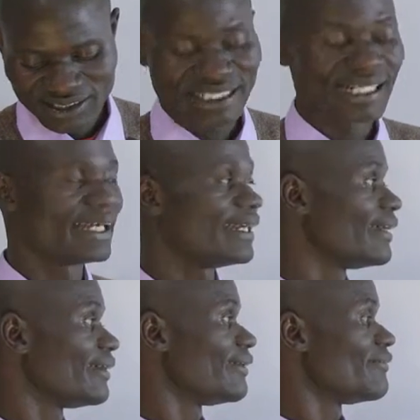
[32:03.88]

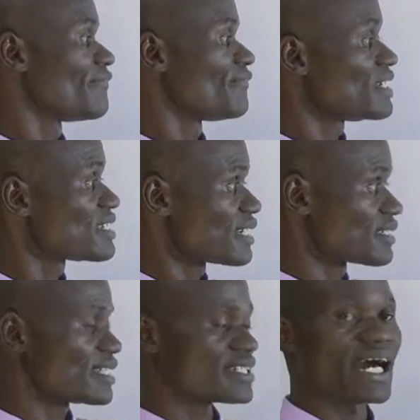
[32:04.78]
the
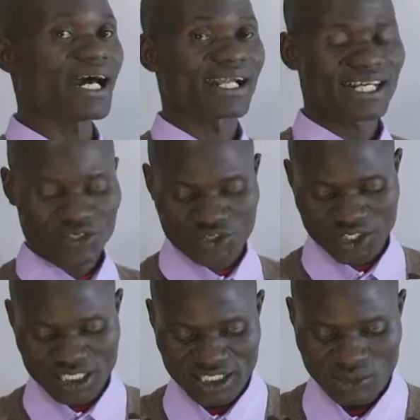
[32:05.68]
features that are
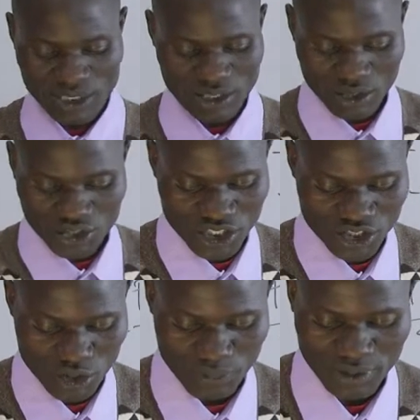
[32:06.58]
associated with
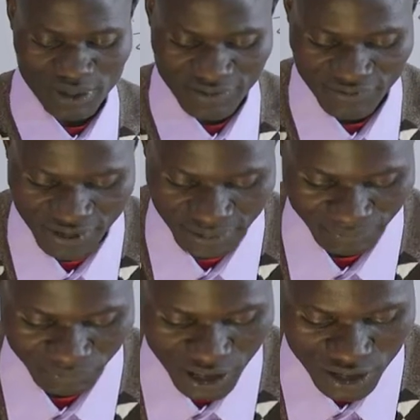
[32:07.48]
ocean topography
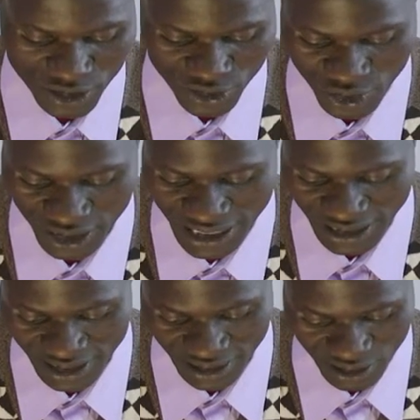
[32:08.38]
so
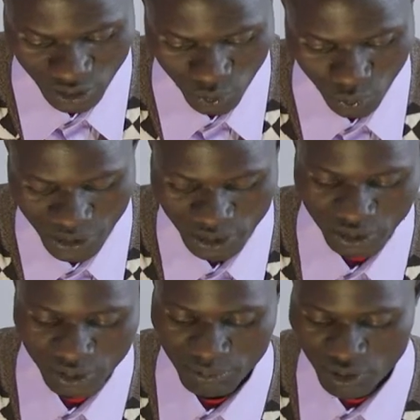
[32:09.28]
that we
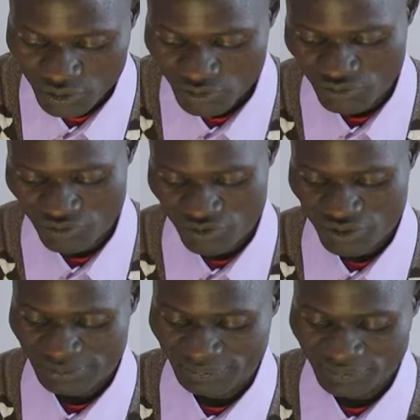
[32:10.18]
could move
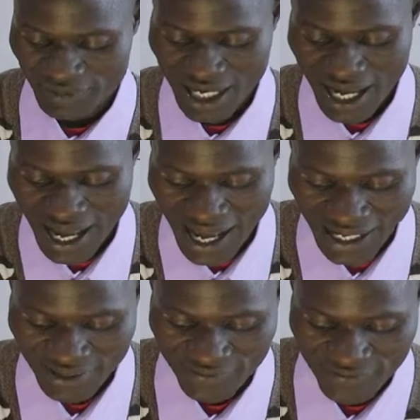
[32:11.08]

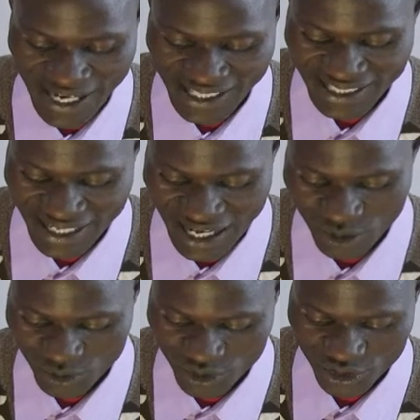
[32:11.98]
and find
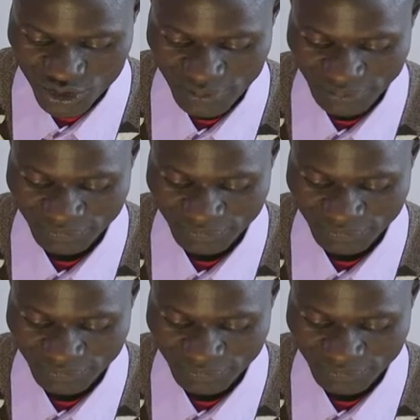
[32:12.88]
out